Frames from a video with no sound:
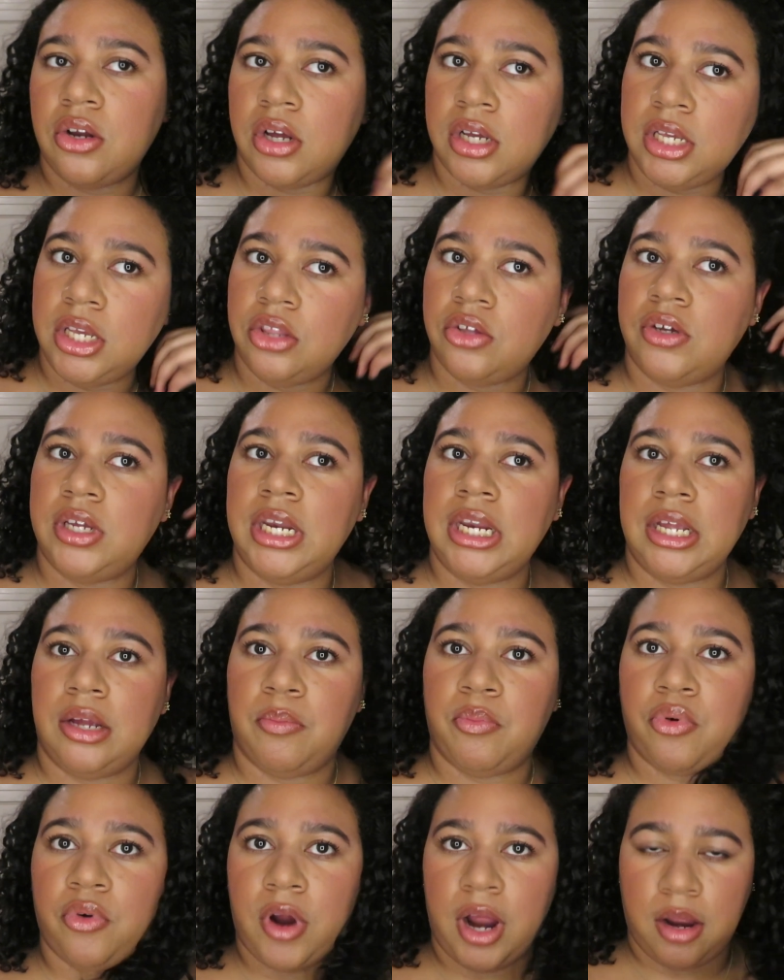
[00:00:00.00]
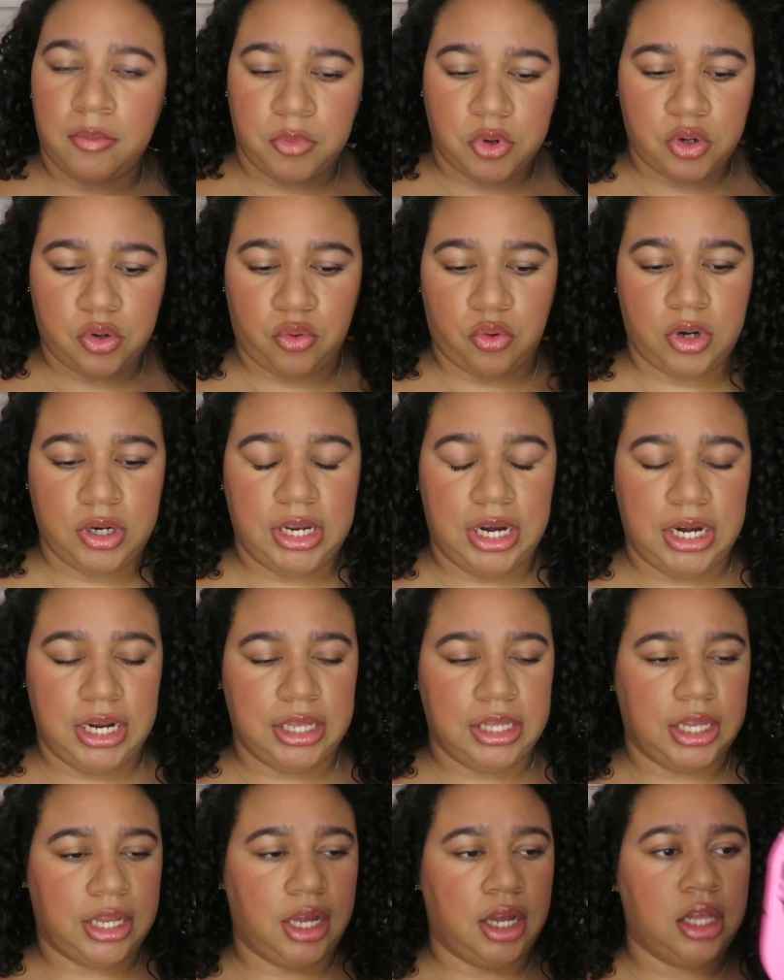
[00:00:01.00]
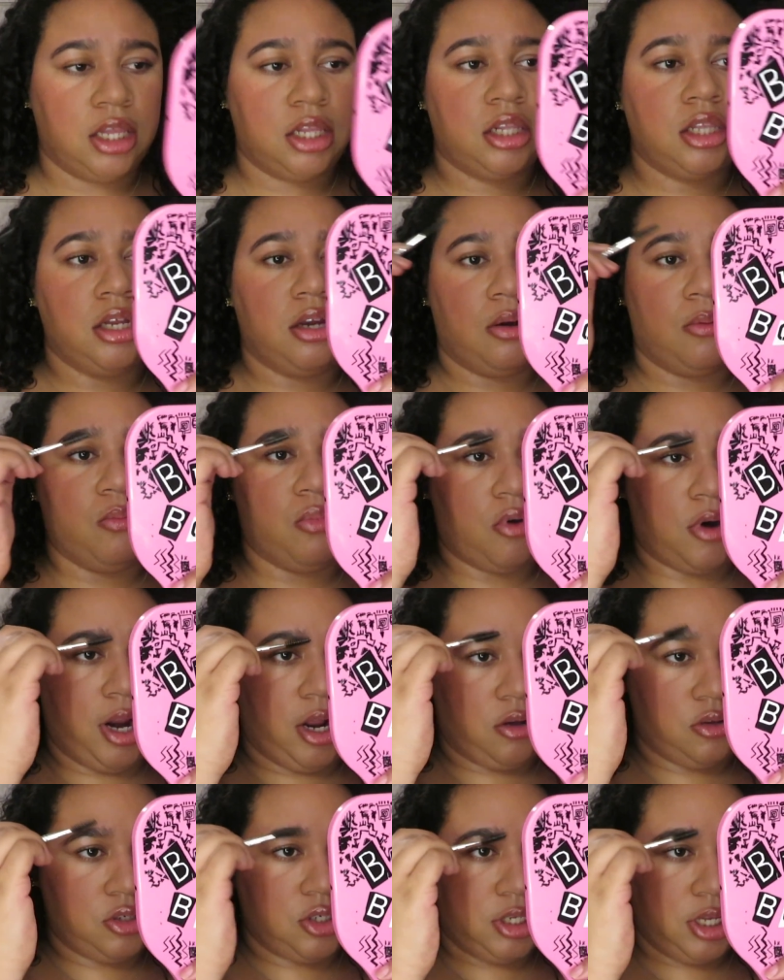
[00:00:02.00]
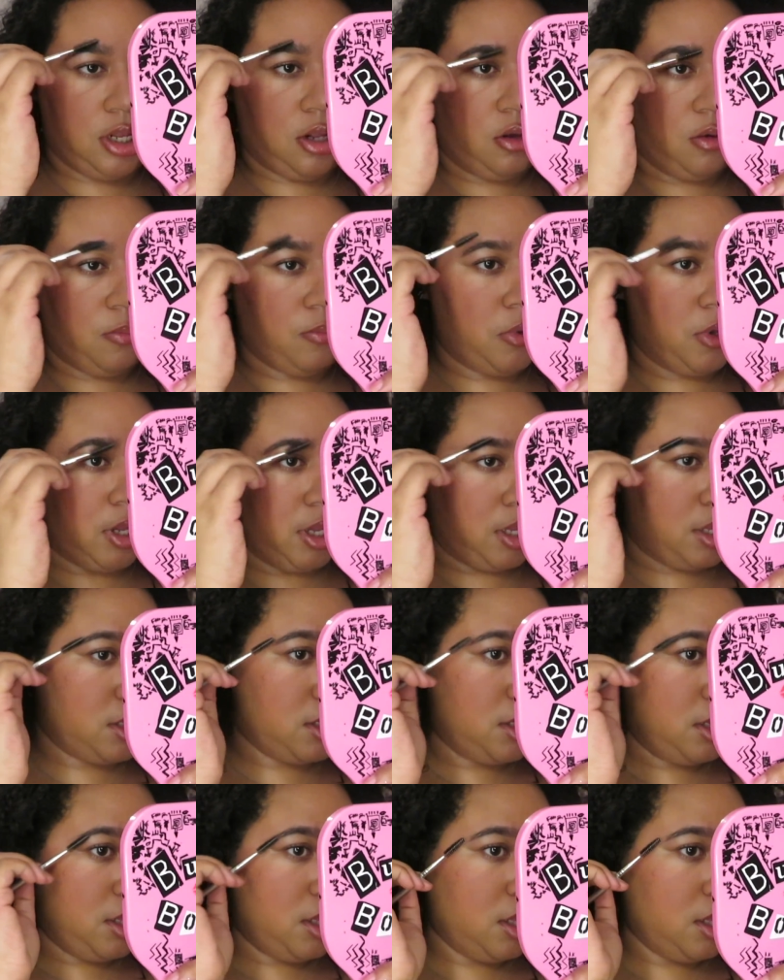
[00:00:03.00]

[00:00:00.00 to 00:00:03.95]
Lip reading: on either getting a primer or getting like a clear brow gel, but